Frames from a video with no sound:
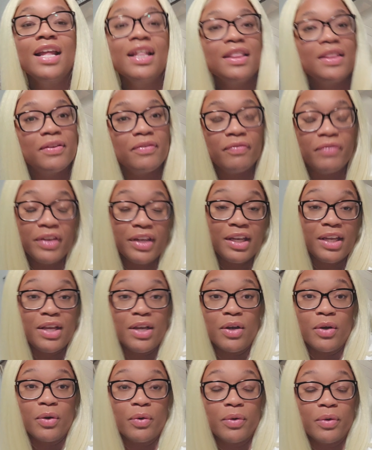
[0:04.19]
the
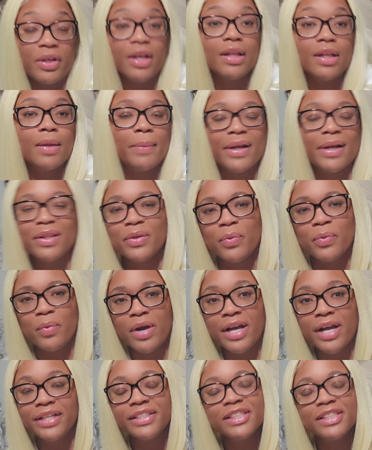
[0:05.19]
video y'all about to
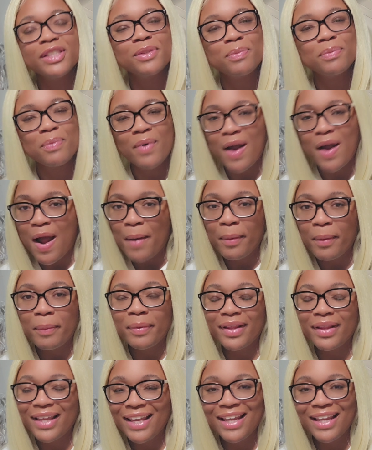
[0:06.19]
watch is
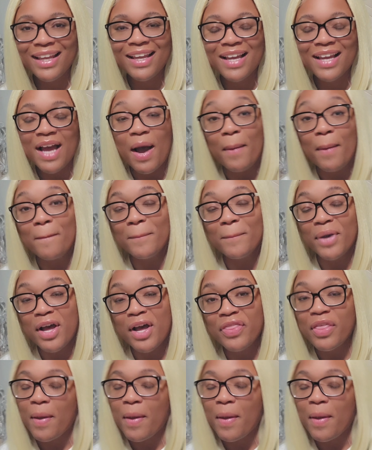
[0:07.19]
probably a month